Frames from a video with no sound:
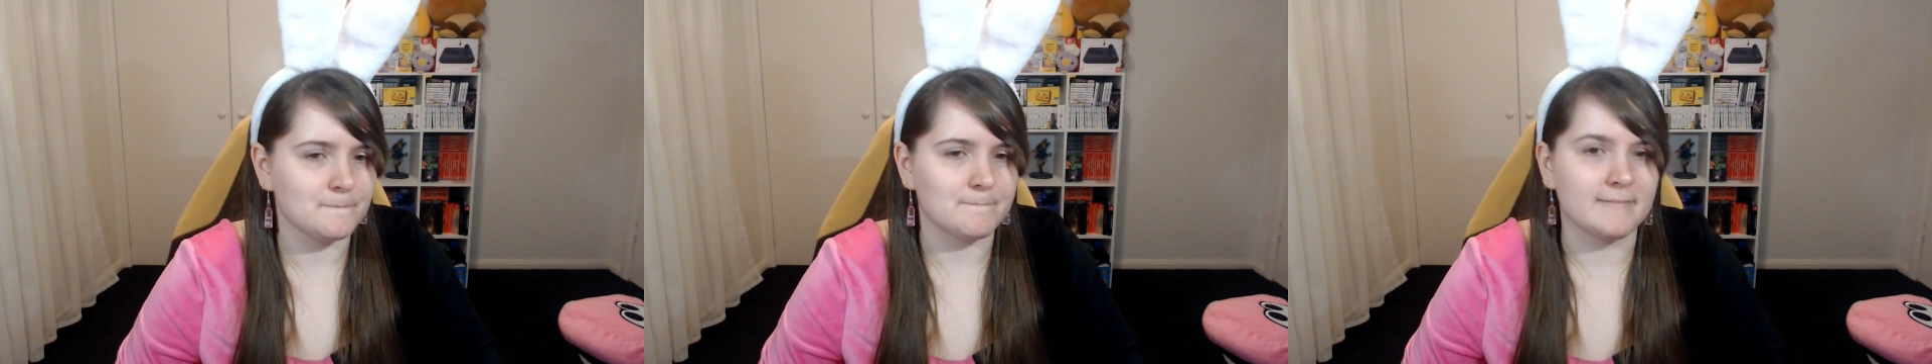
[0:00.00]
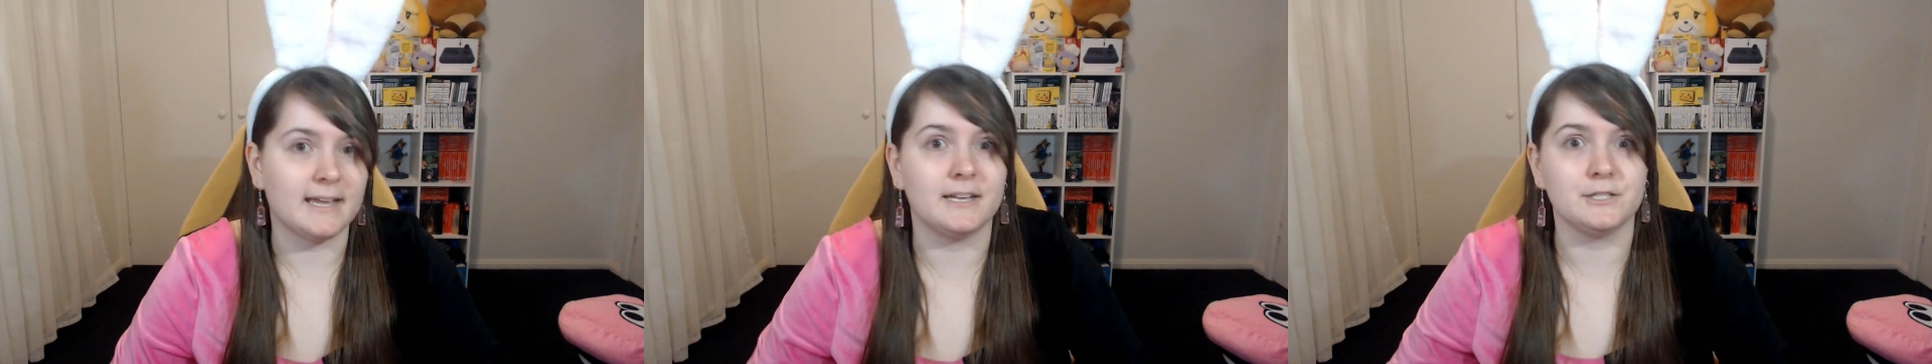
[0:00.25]

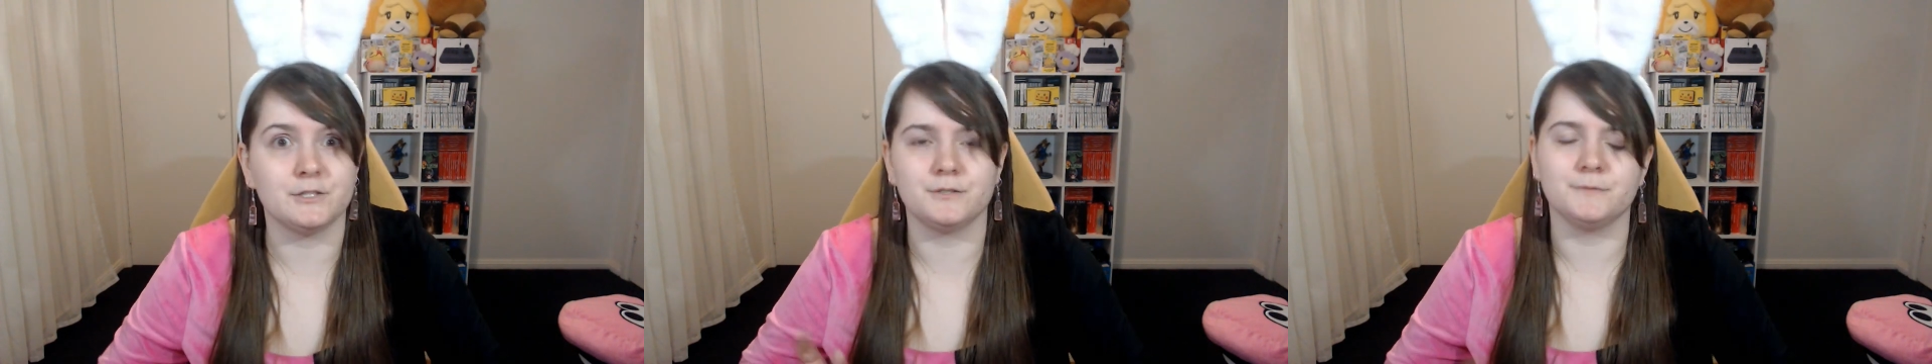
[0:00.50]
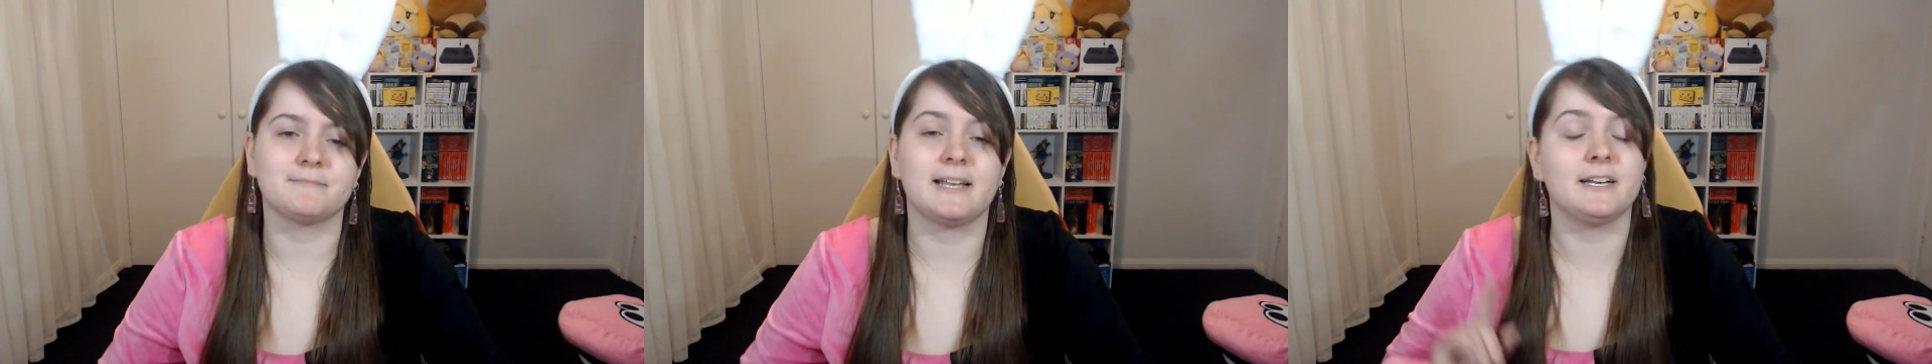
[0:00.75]
And
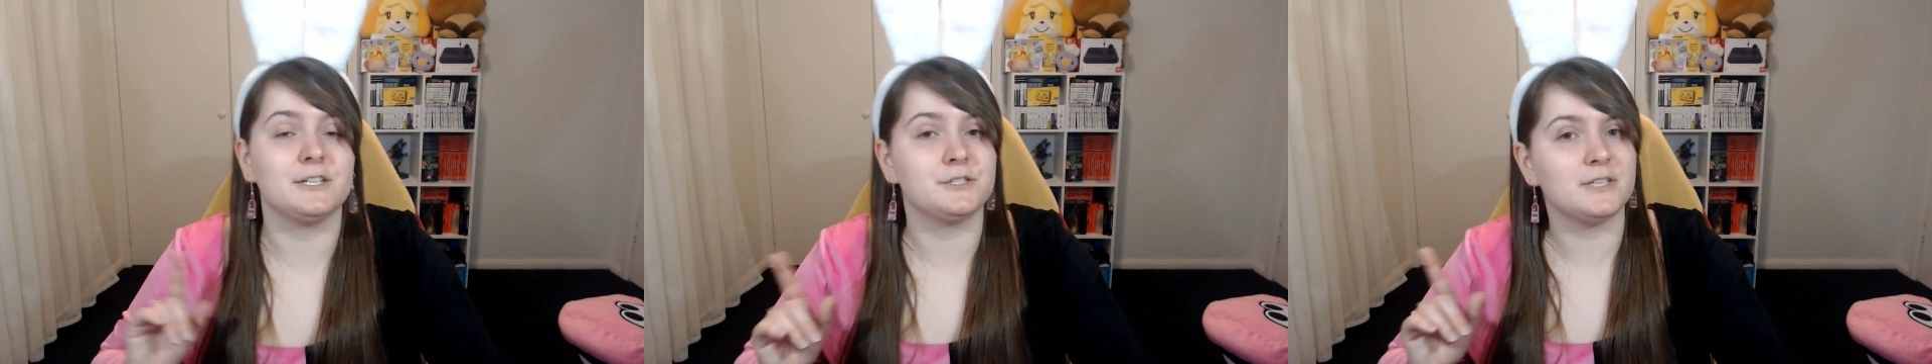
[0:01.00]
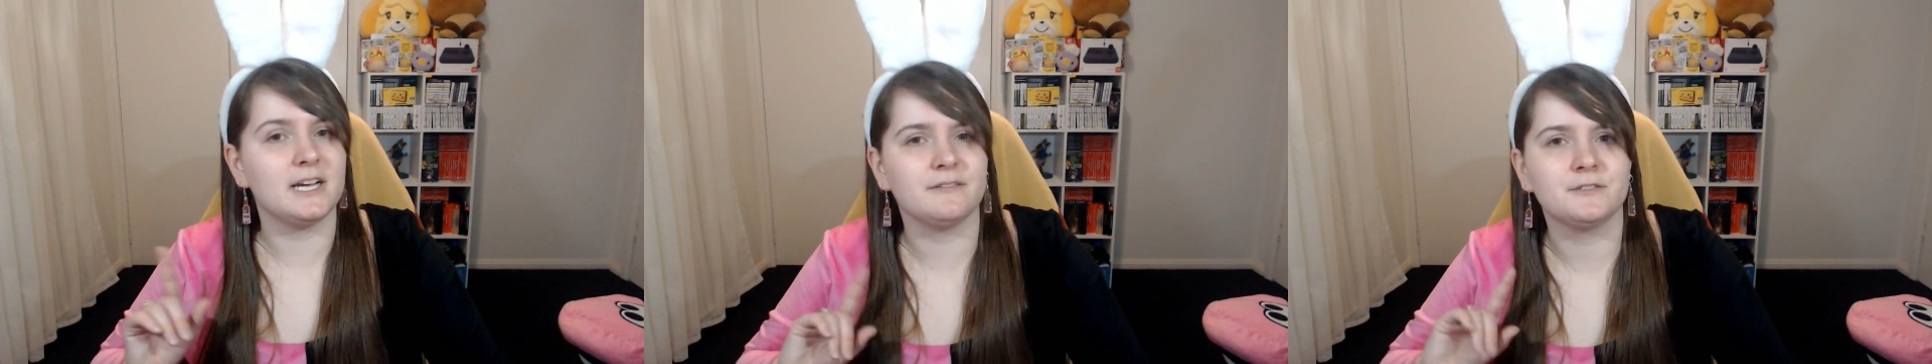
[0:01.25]
I do
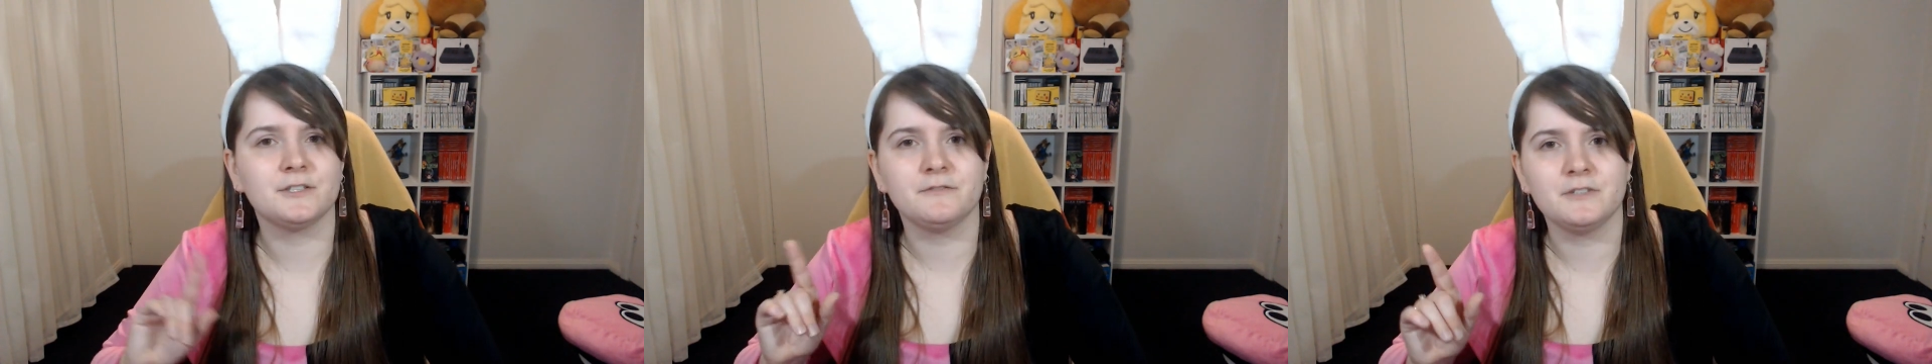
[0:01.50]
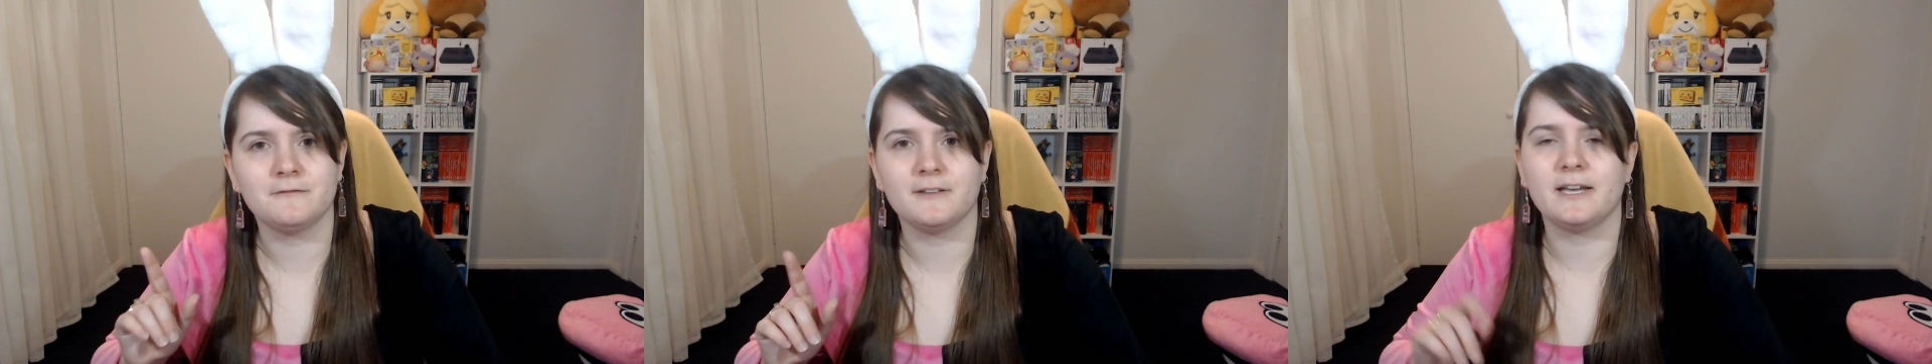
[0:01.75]
have a review
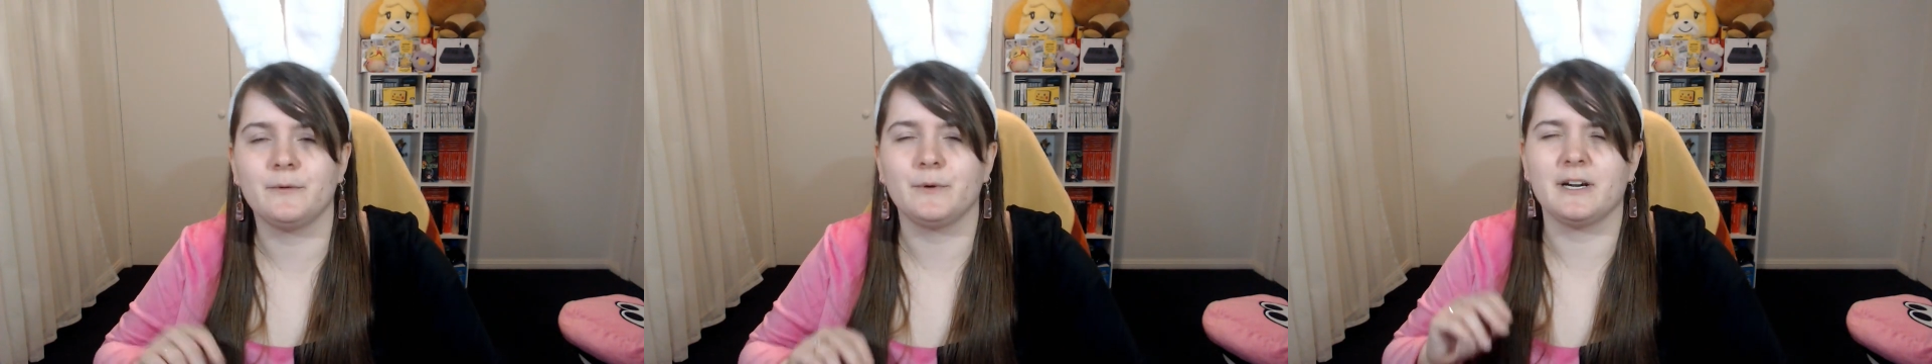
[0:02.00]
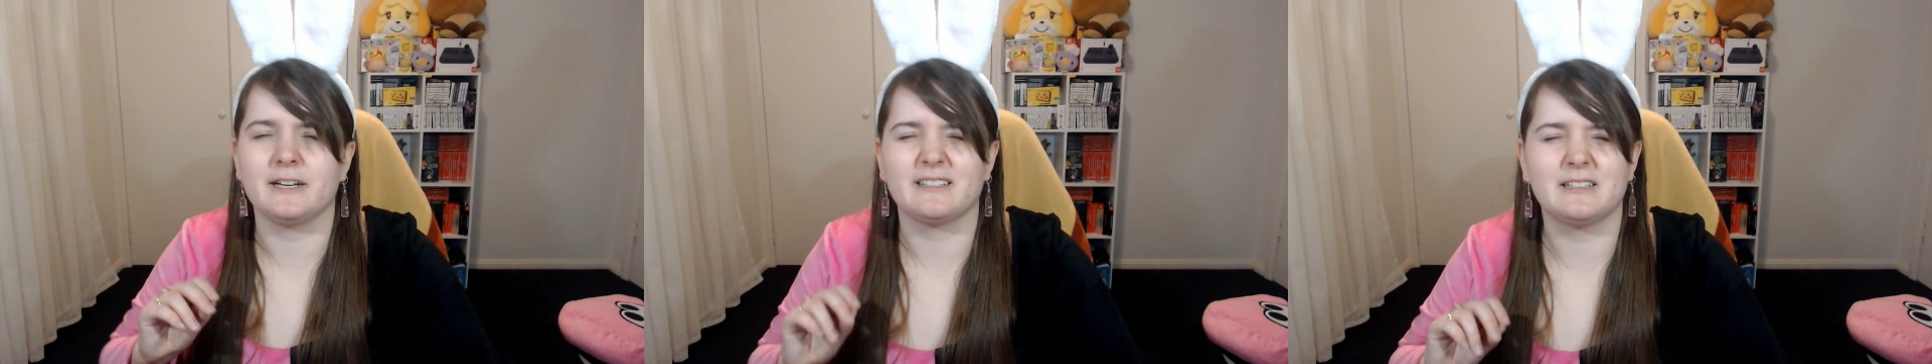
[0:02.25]
for that where I